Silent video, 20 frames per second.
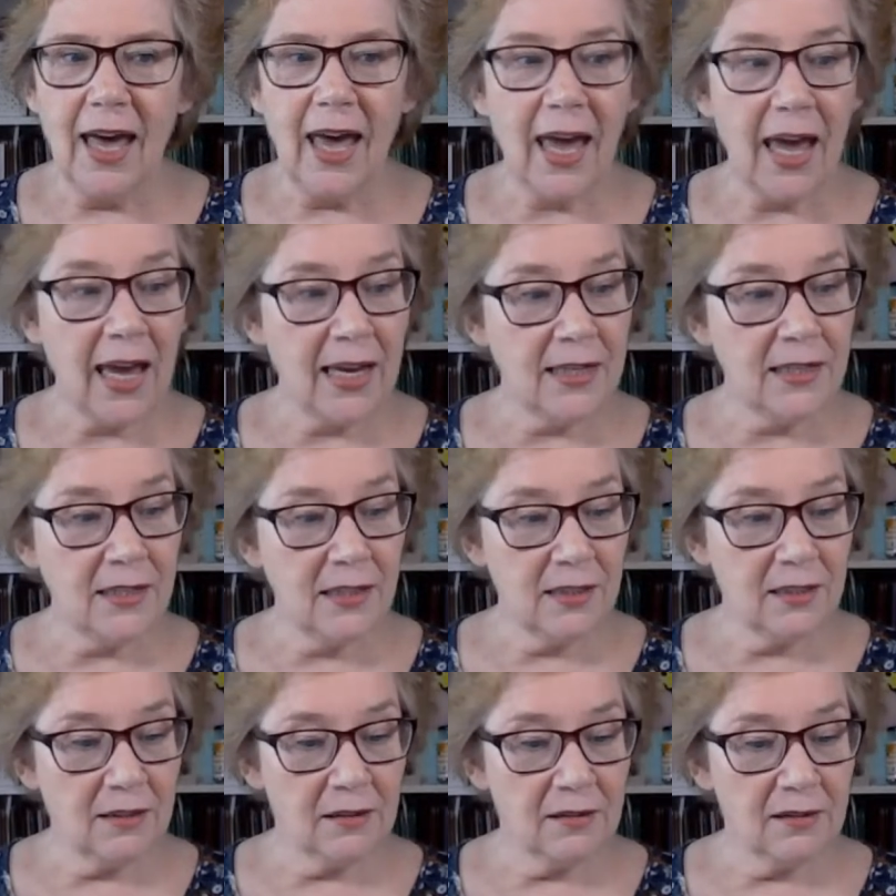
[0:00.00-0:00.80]

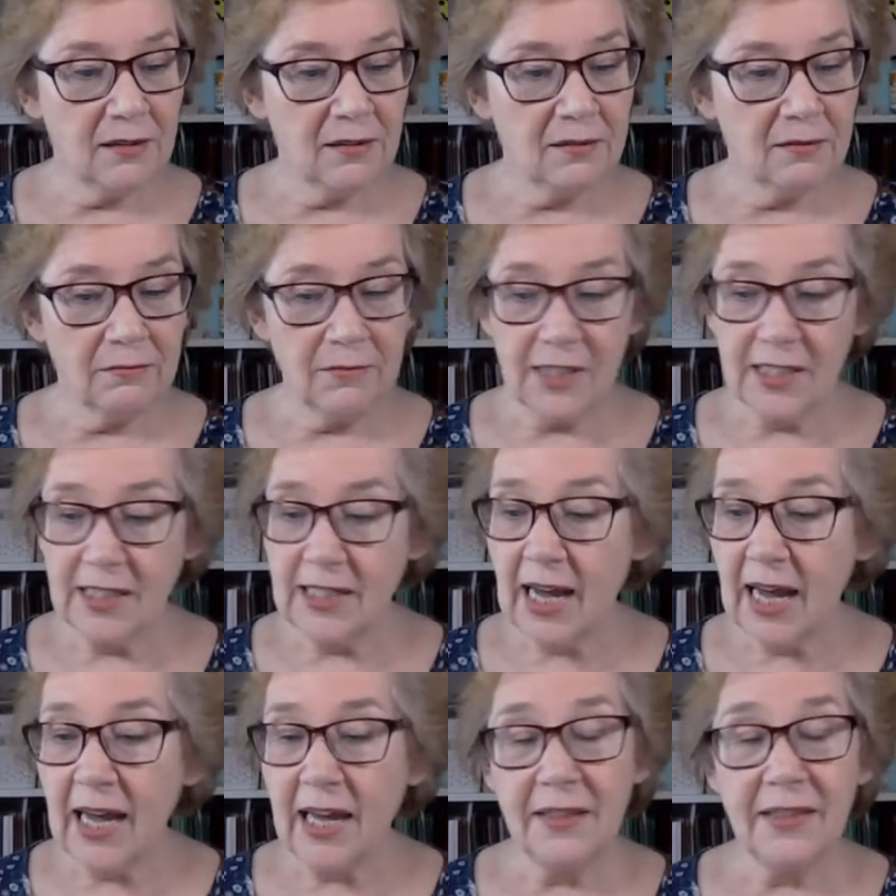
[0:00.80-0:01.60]
And
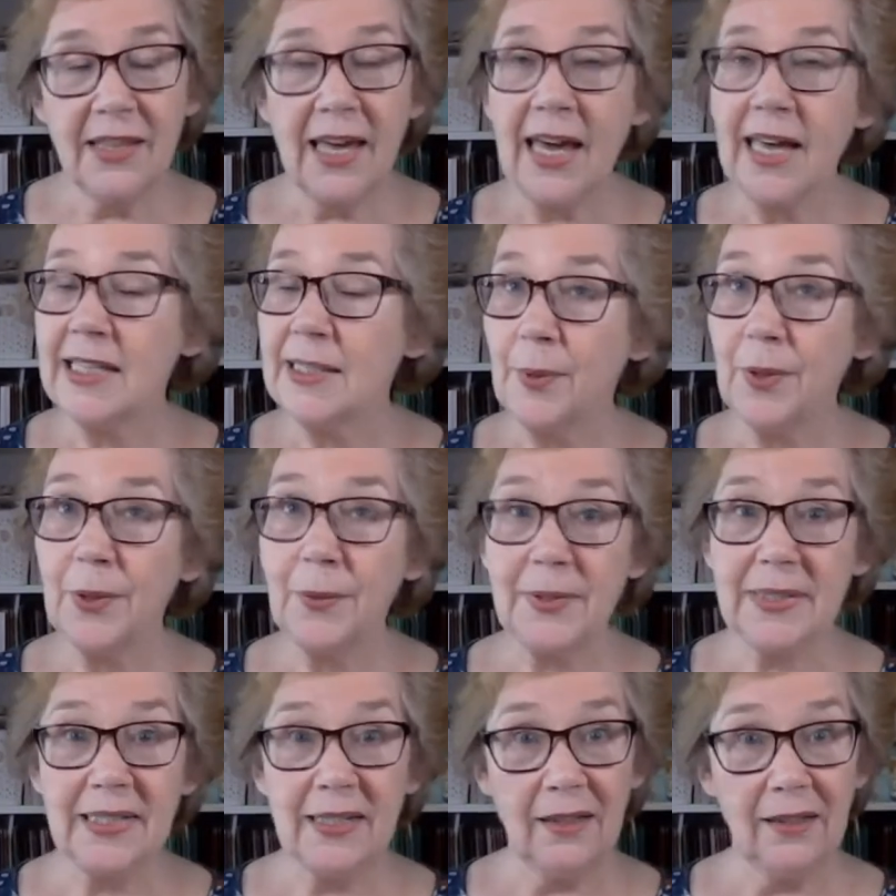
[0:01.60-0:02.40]
today the
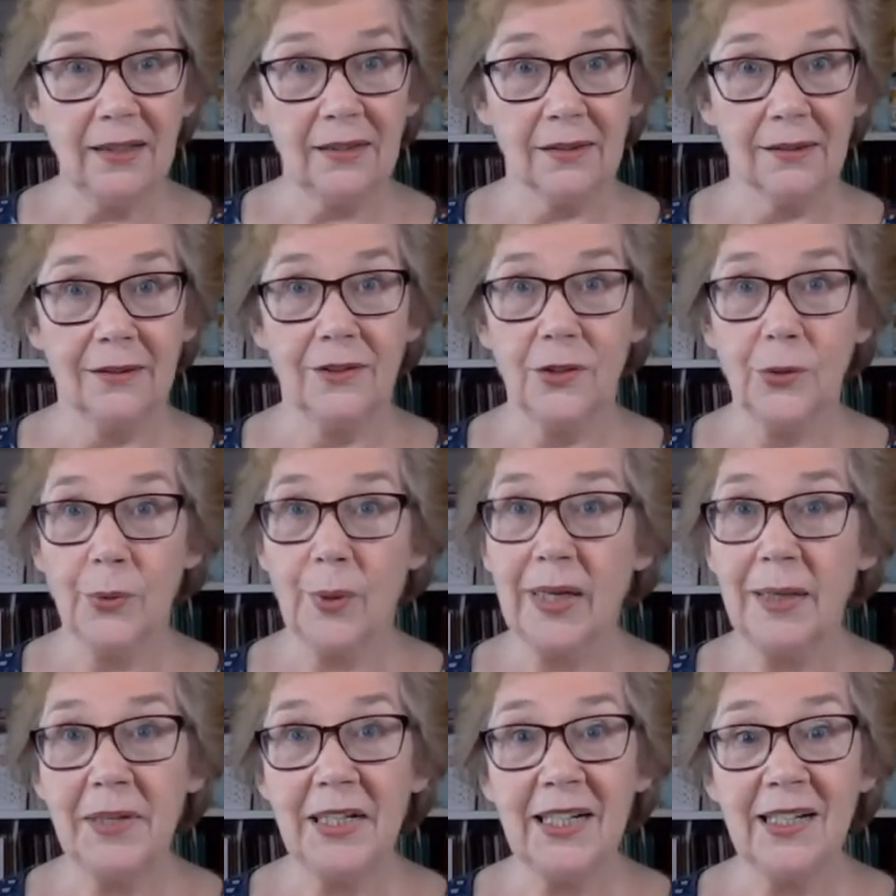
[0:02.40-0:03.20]
housework was done,
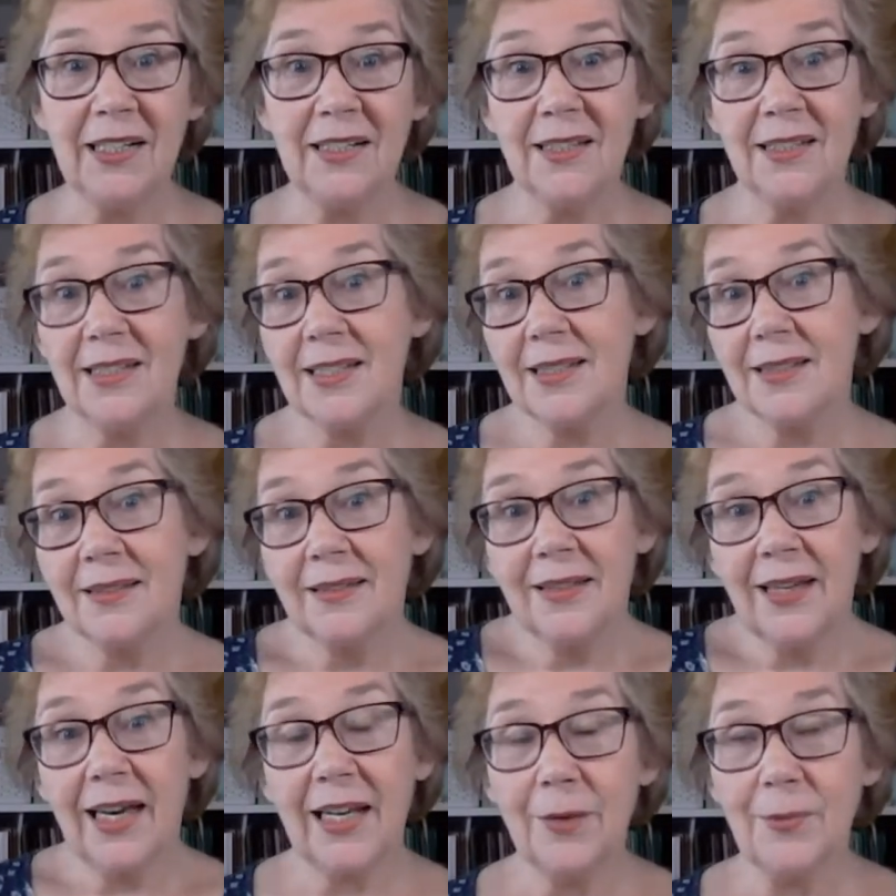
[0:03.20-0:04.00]
20 minutes,
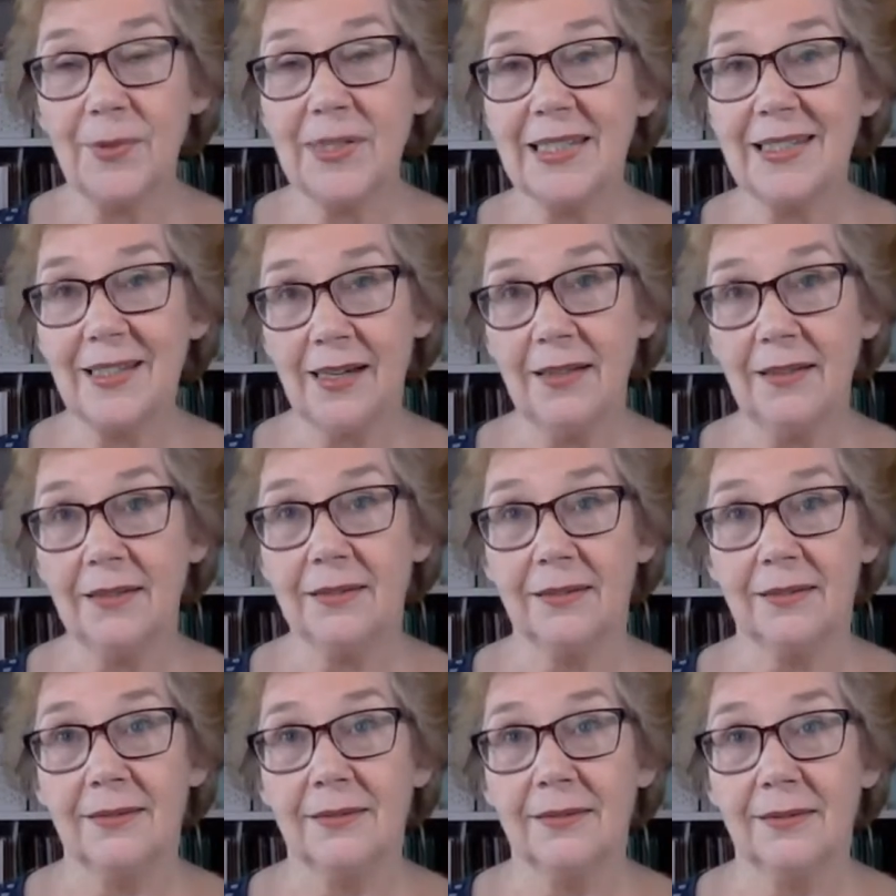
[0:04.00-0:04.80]
and it was
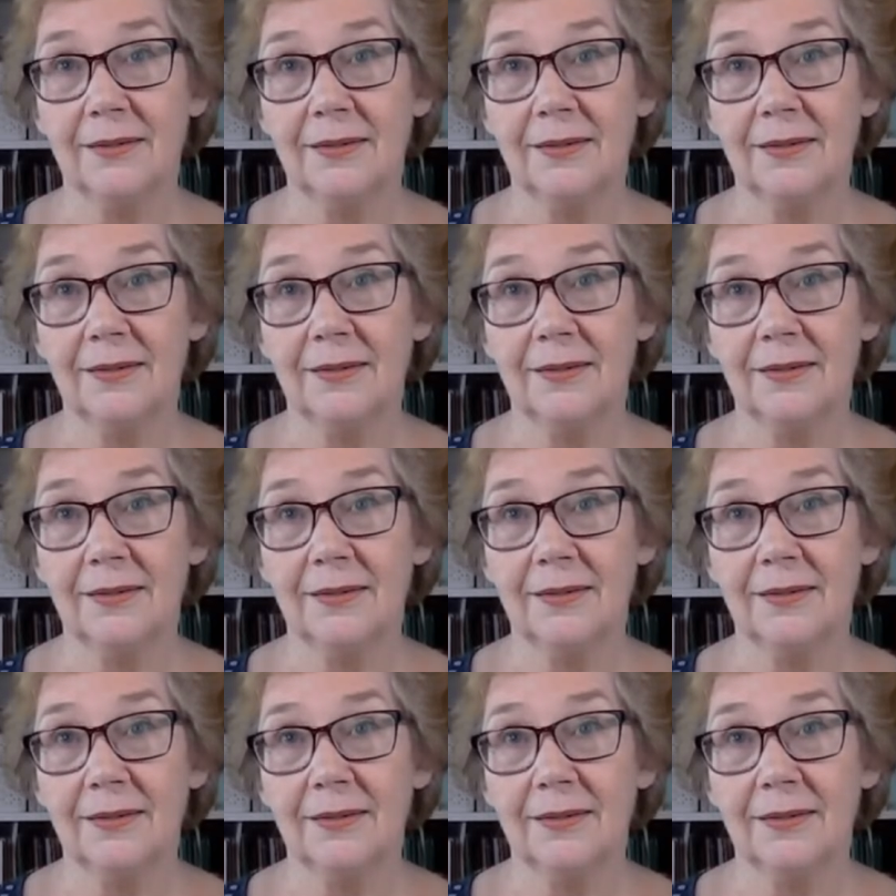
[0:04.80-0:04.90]
done.